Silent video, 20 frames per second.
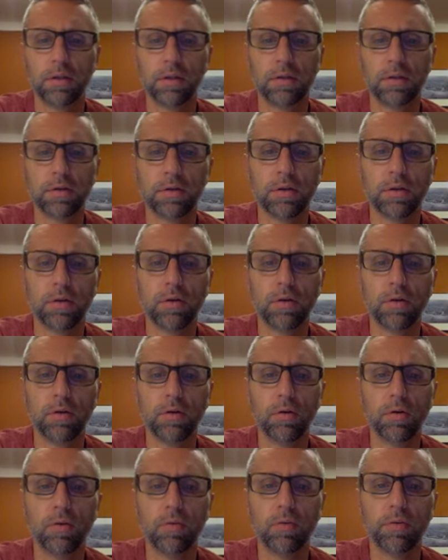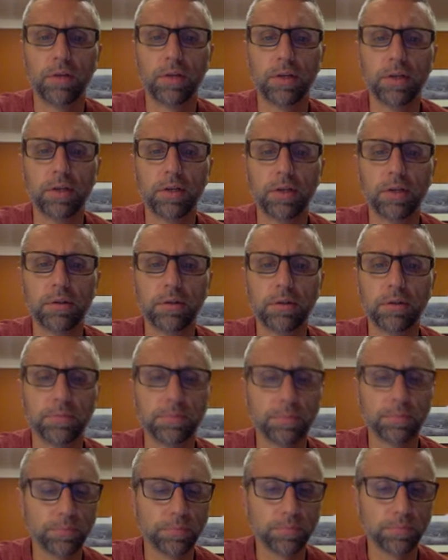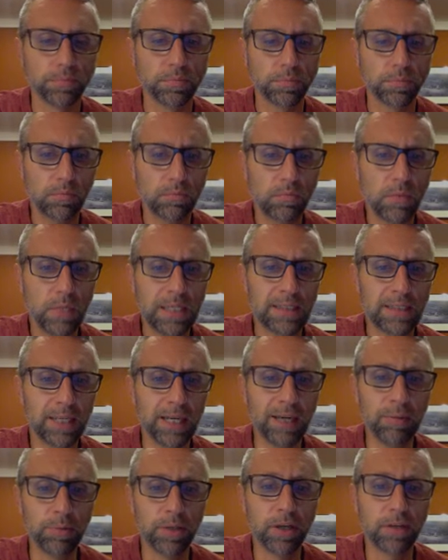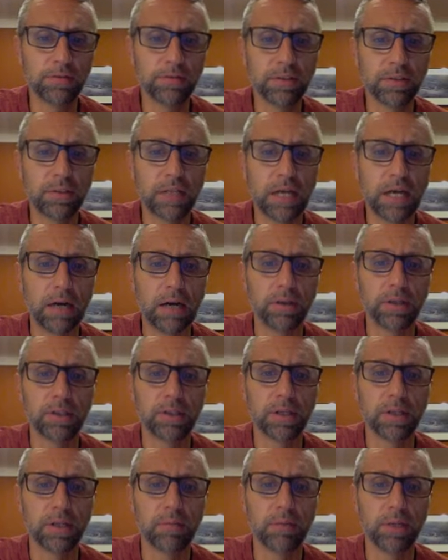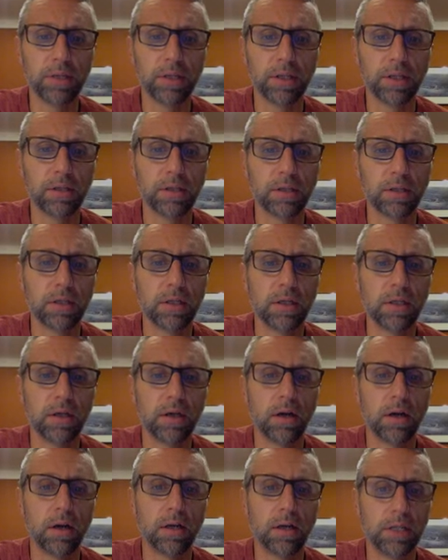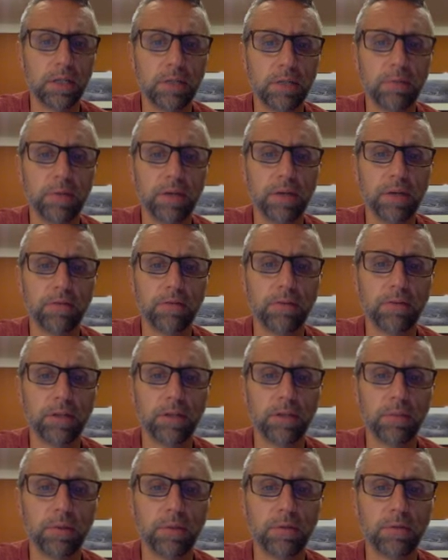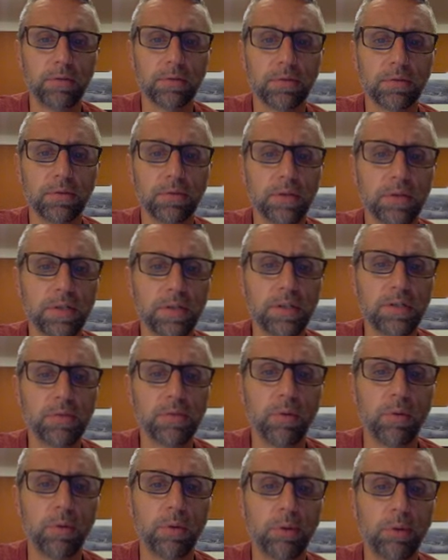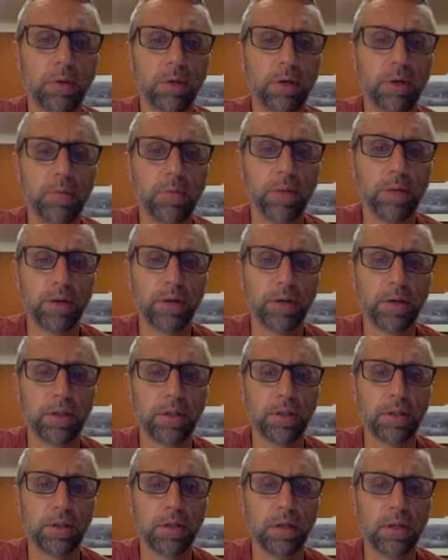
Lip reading: So over here, top left is always going to be our independent variable. So this is what we were comparing.